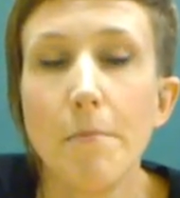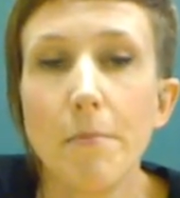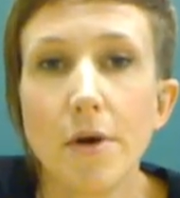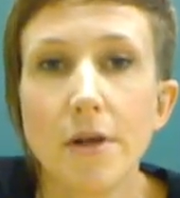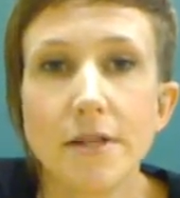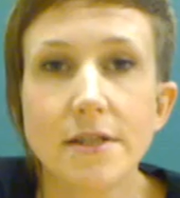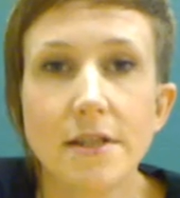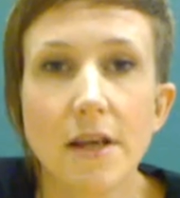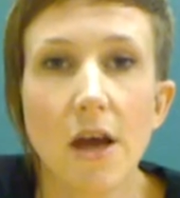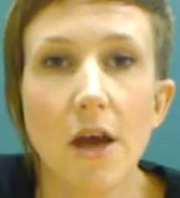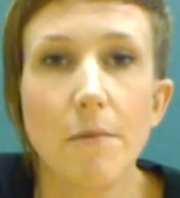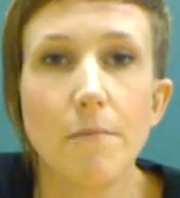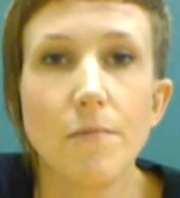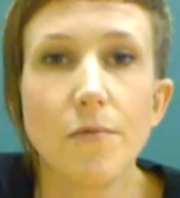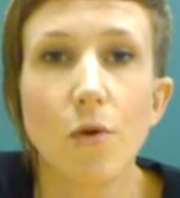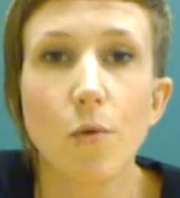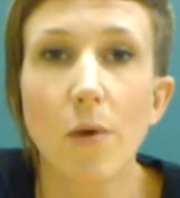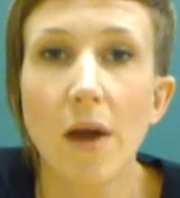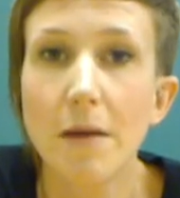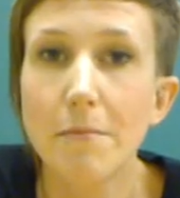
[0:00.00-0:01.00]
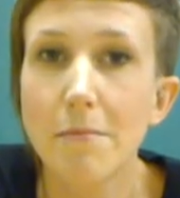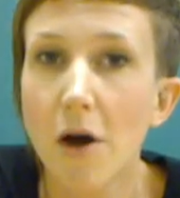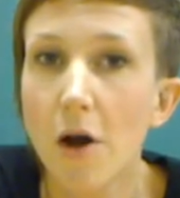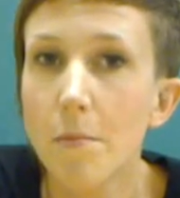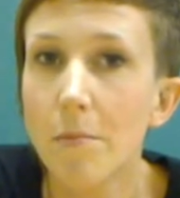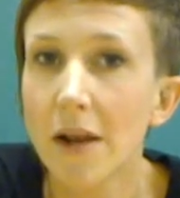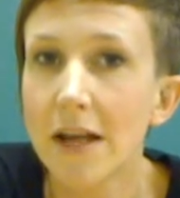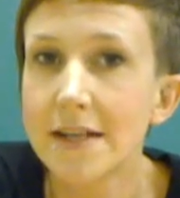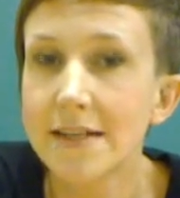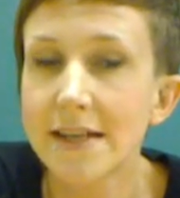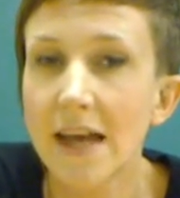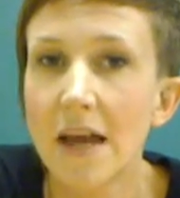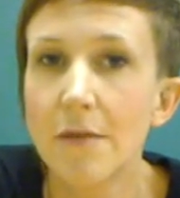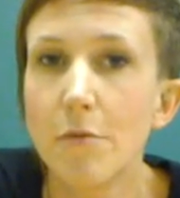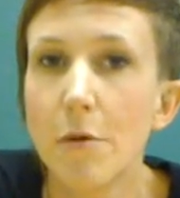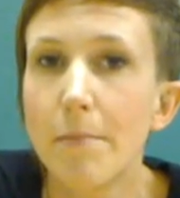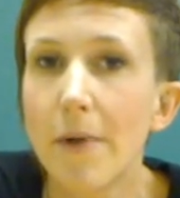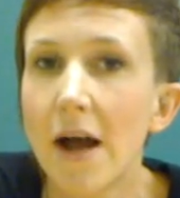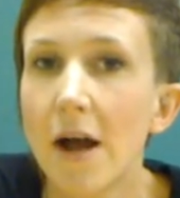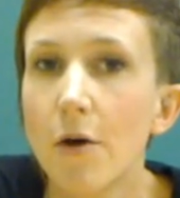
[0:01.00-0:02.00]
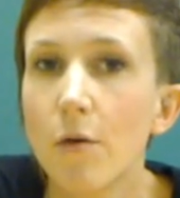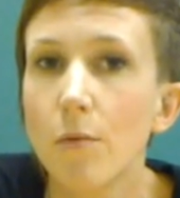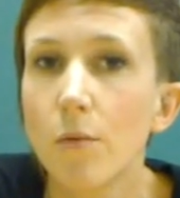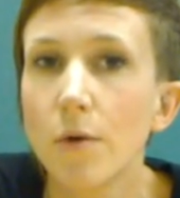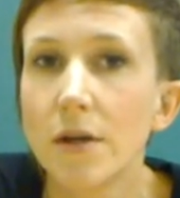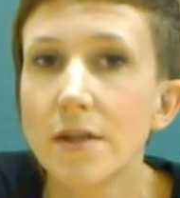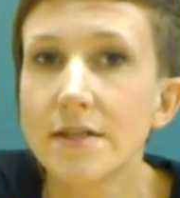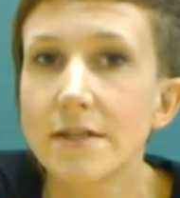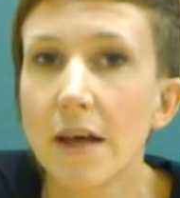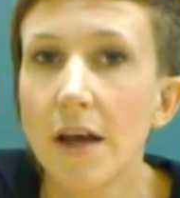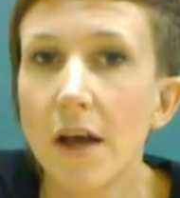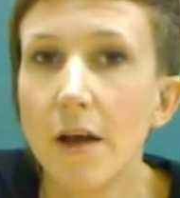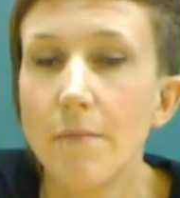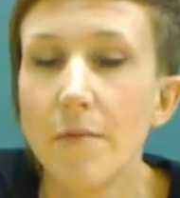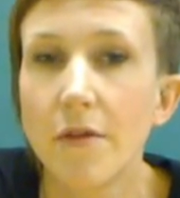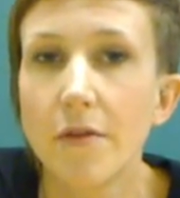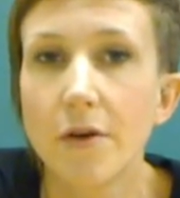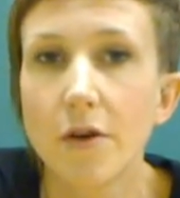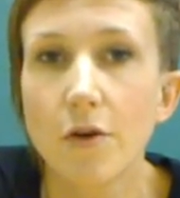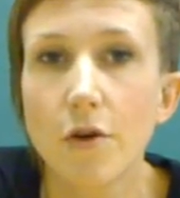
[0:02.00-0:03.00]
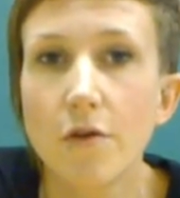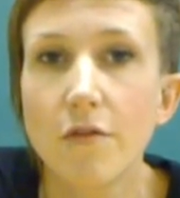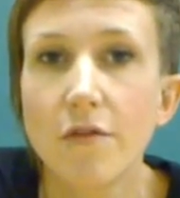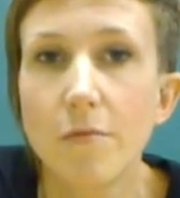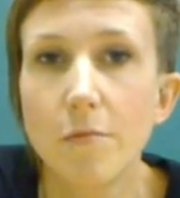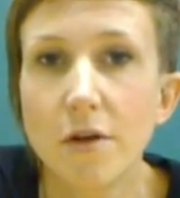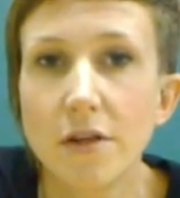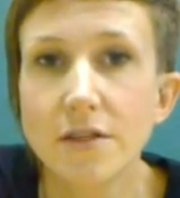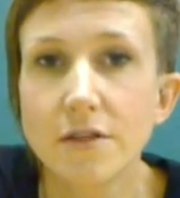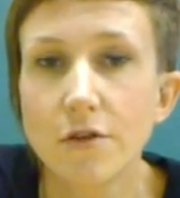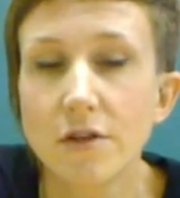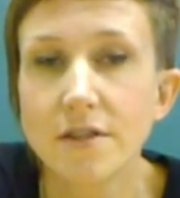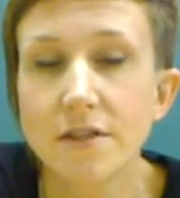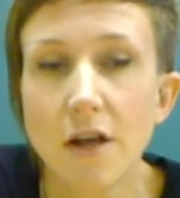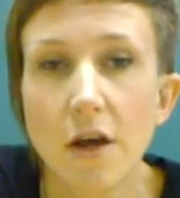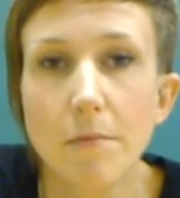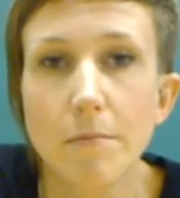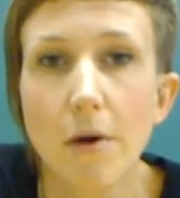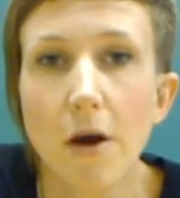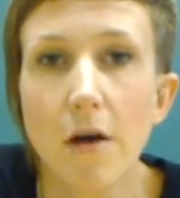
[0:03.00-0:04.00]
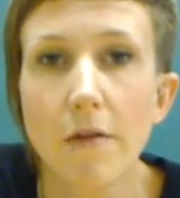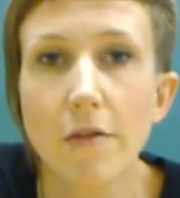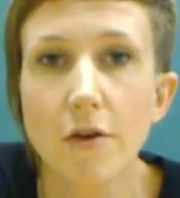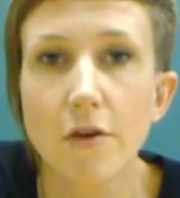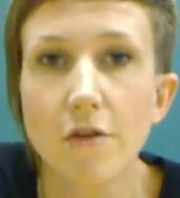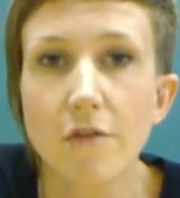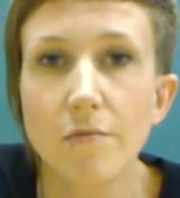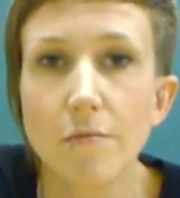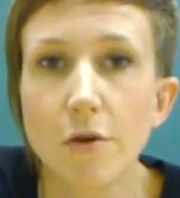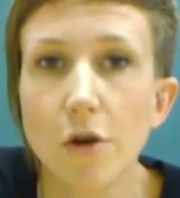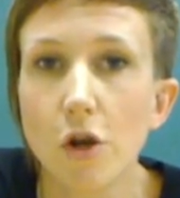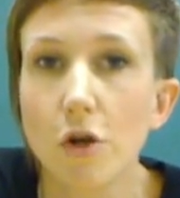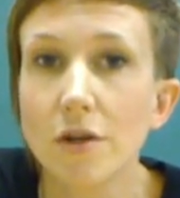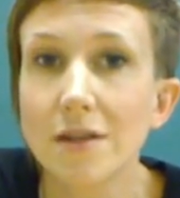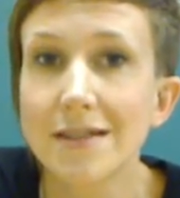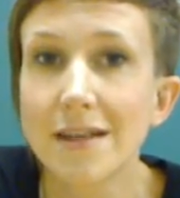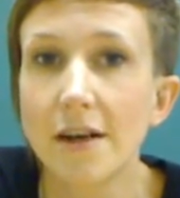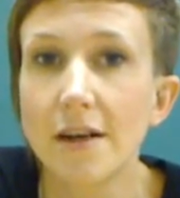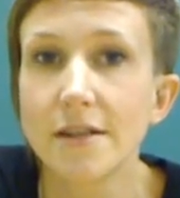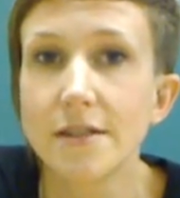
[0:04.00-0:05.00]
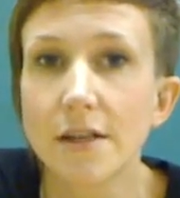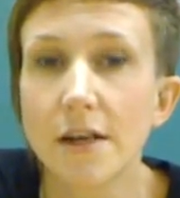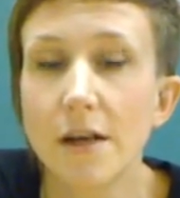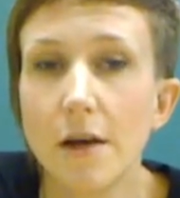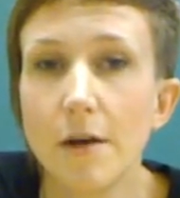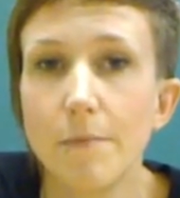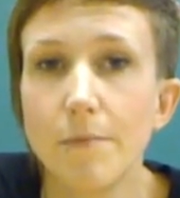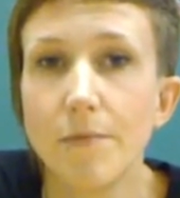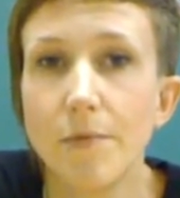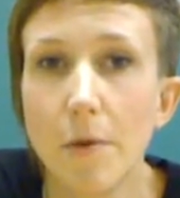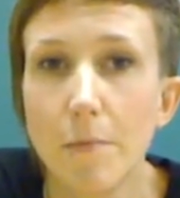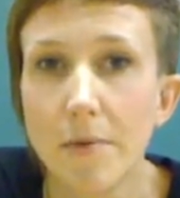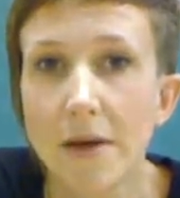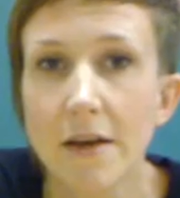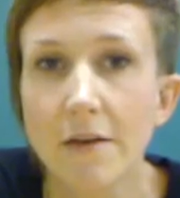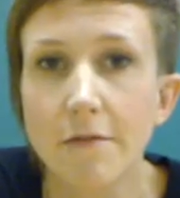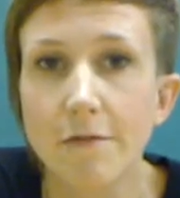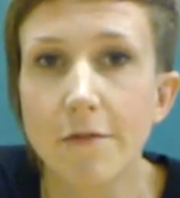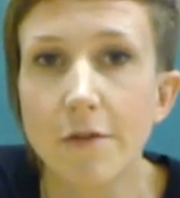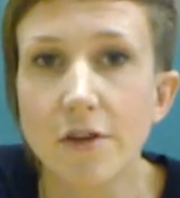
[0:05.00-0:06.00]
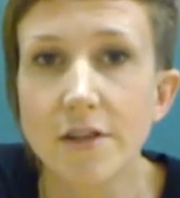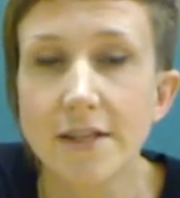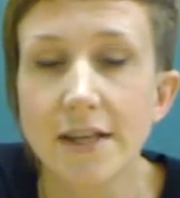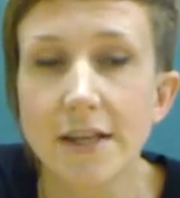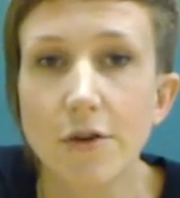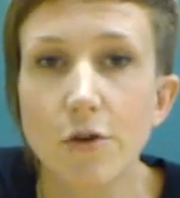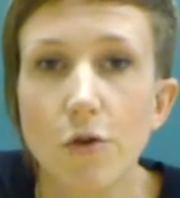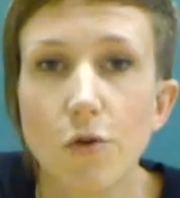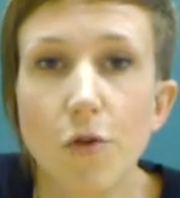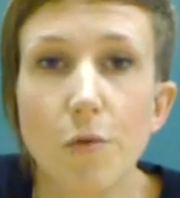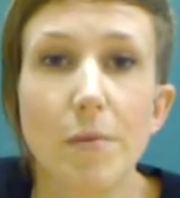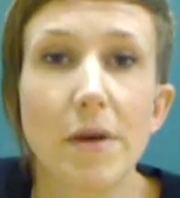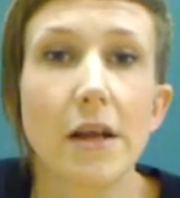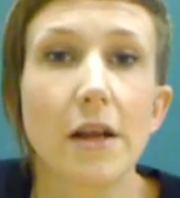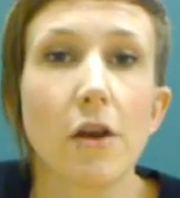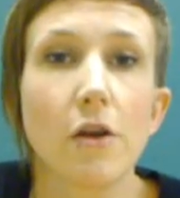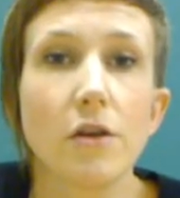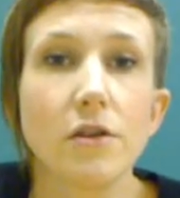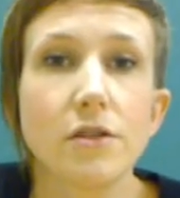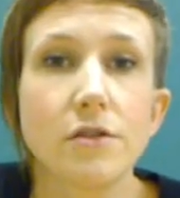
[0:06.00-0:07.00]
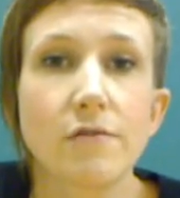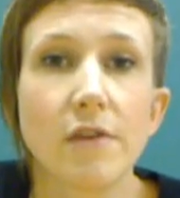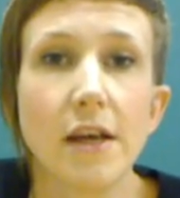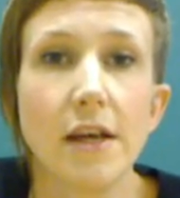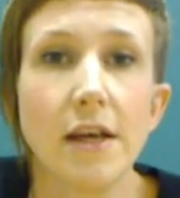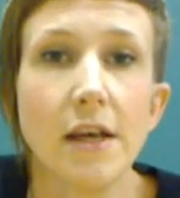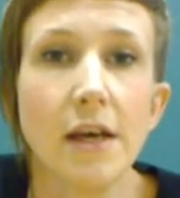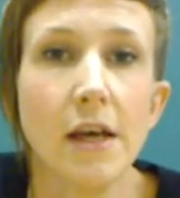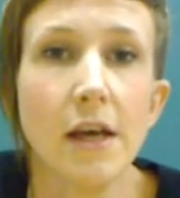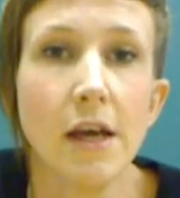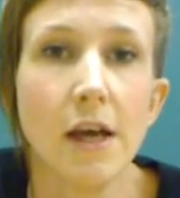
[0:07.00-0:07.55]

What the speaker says: but the way my place came about was that the government, or a certain part of the government, alongside the big funding called the Big Lottery,